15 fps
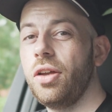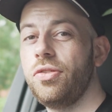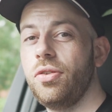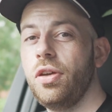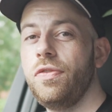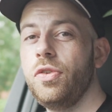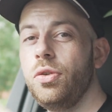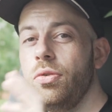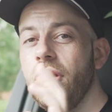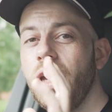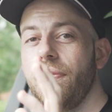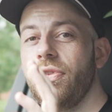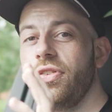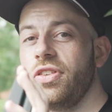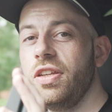So if you
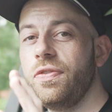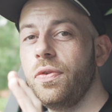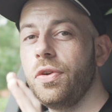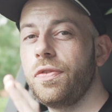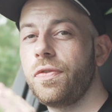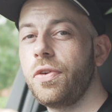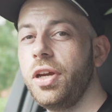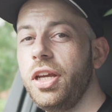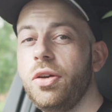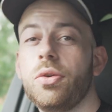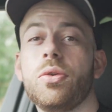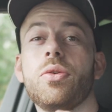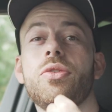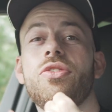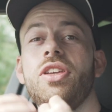love the C43
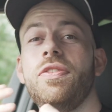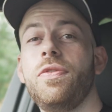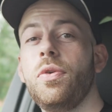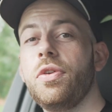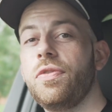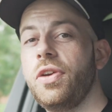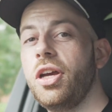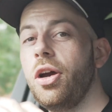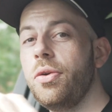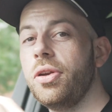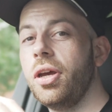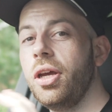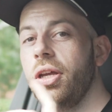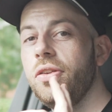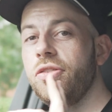or you're a C43
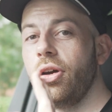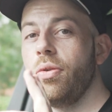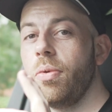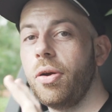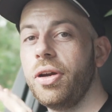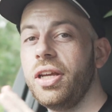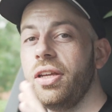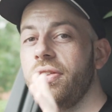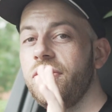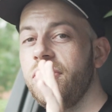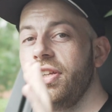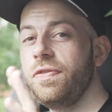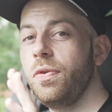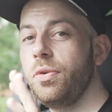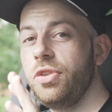owner, don't worry,
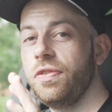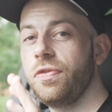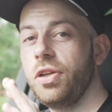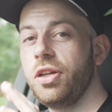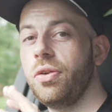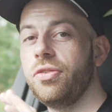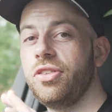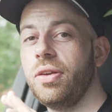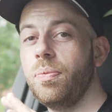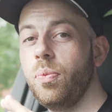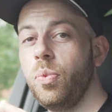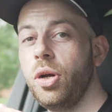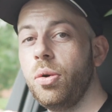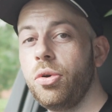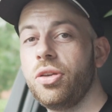C43 content
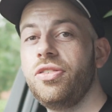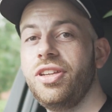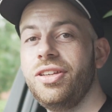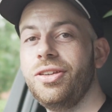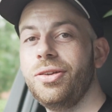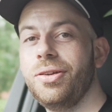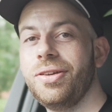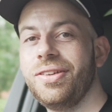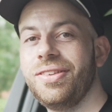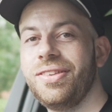will continue.